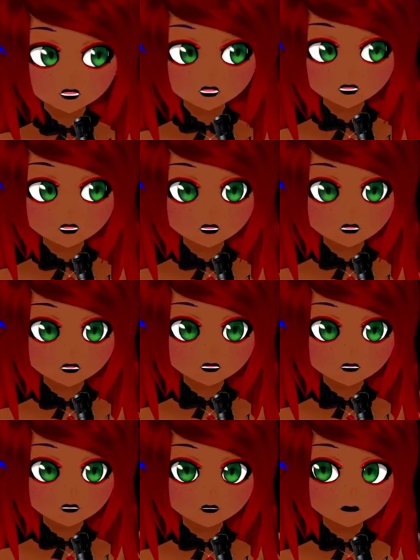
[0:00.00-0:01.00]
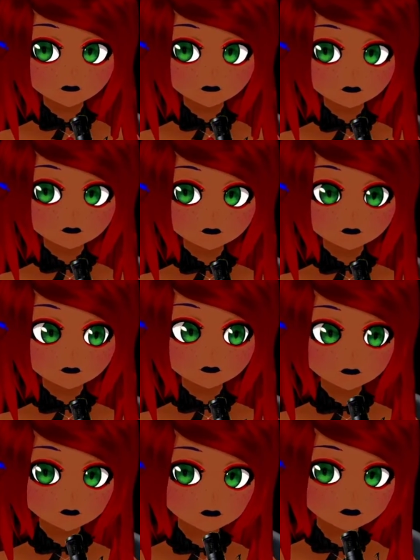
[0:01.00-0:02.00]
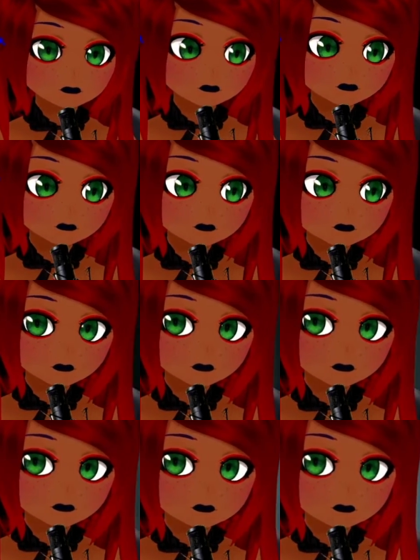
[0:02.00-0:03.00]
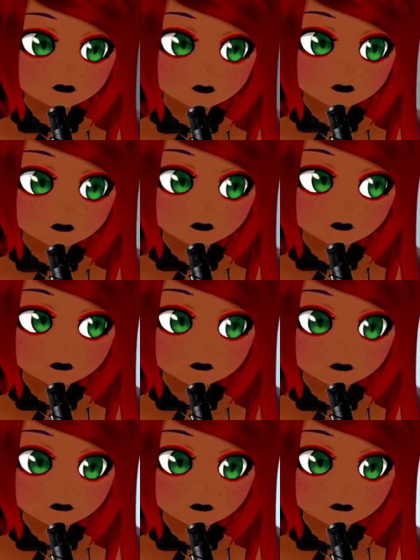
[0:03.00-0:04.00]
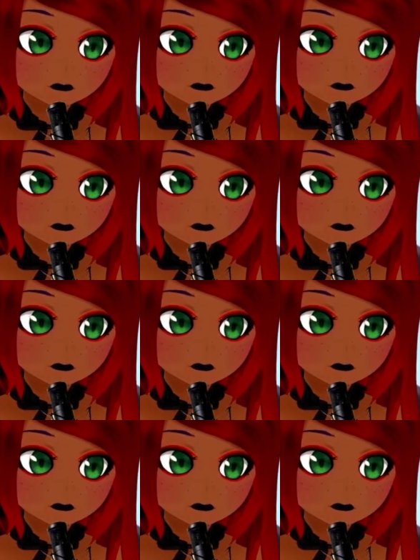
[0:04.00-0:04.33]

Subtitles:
No one is speaking in this clip.